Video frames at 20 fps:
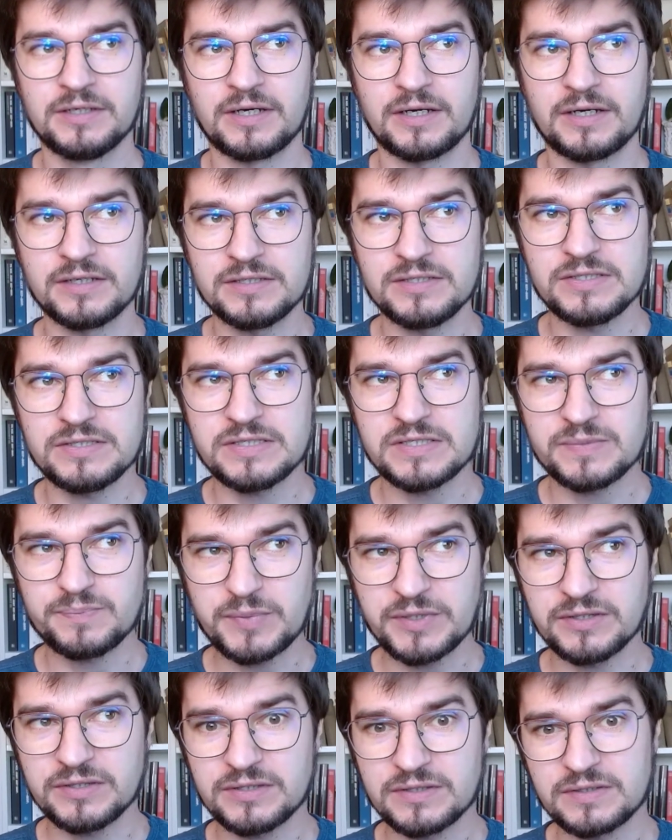I
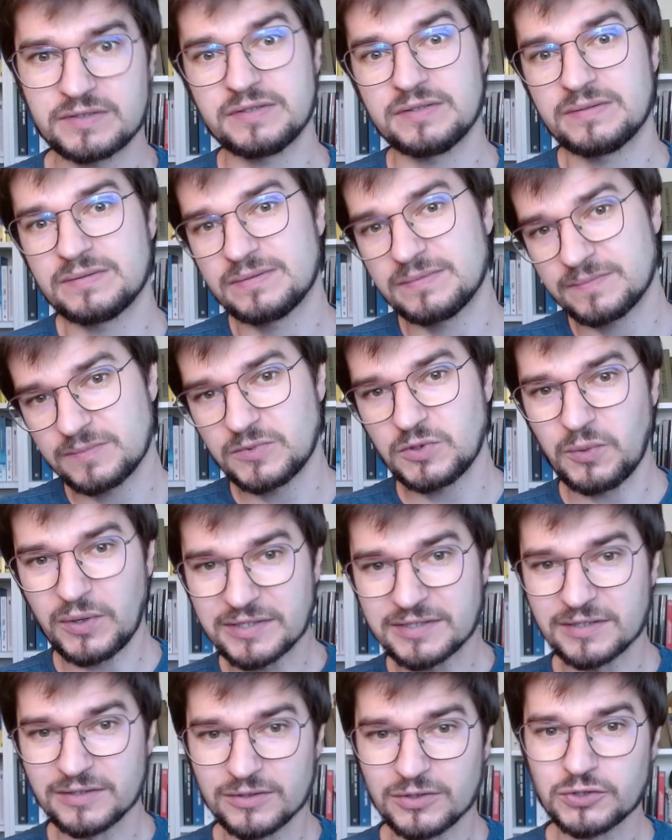spent
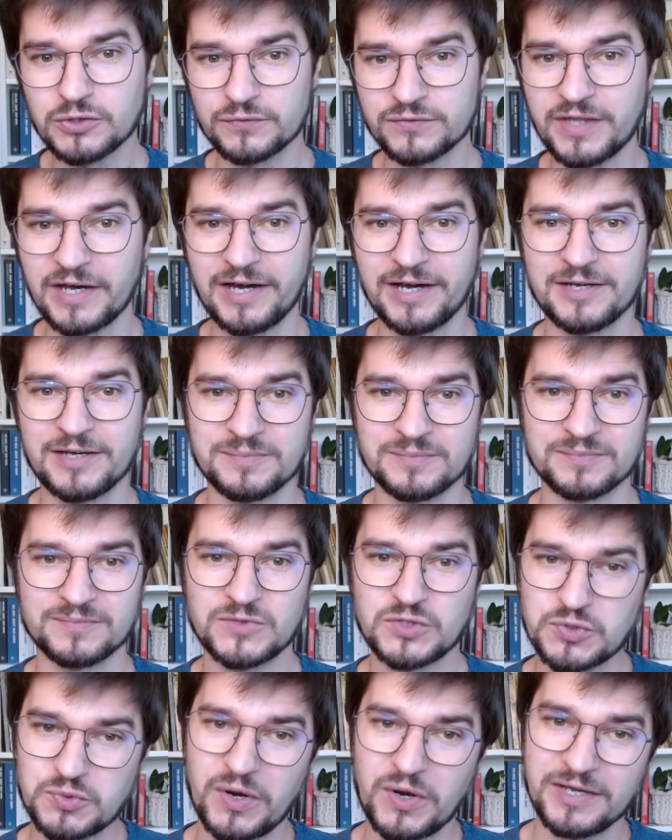quite a lot of time
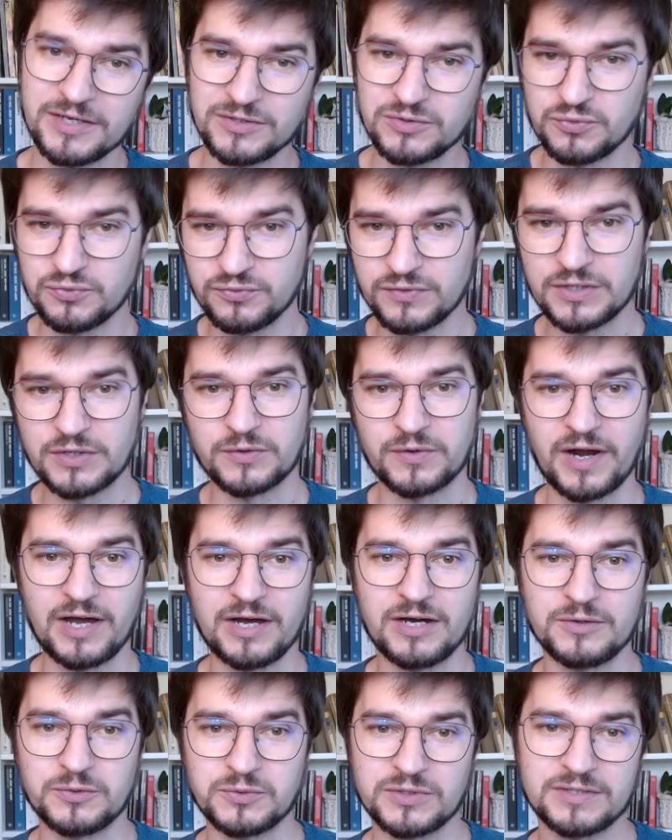trying to figure
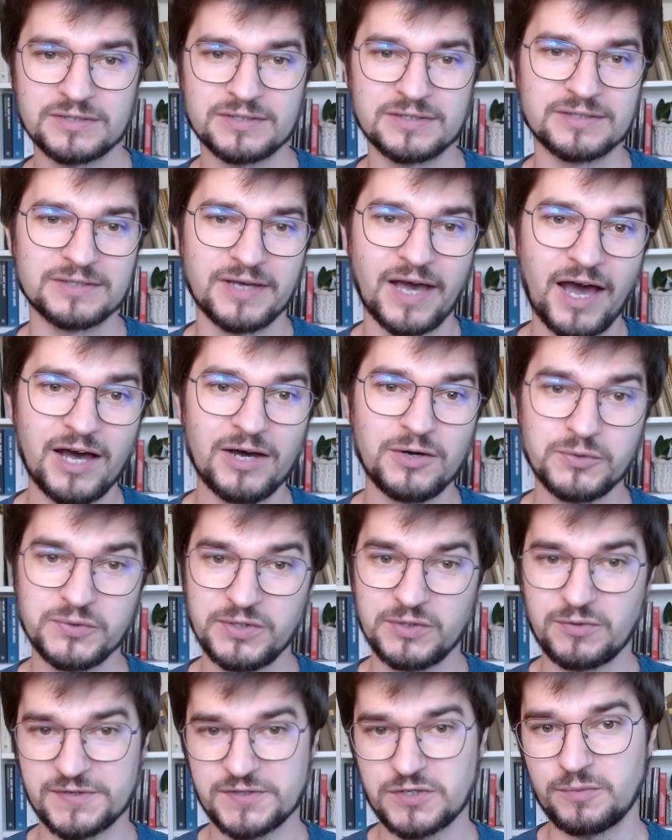out how
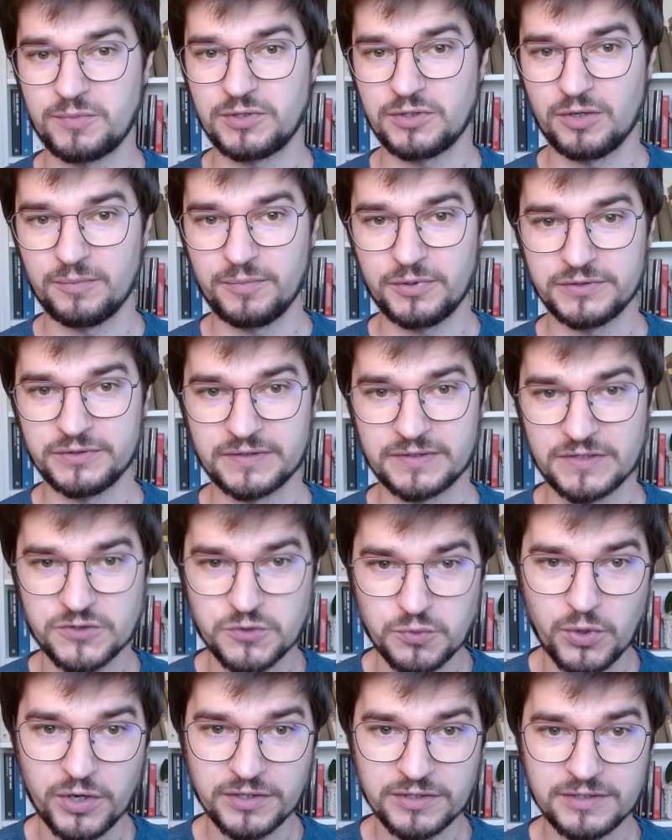the Grasshopper component
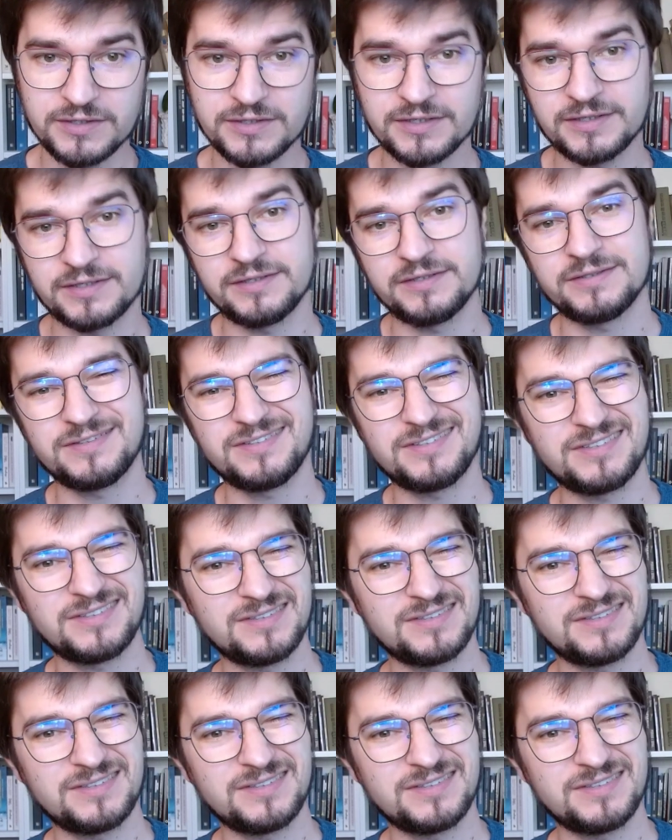is working and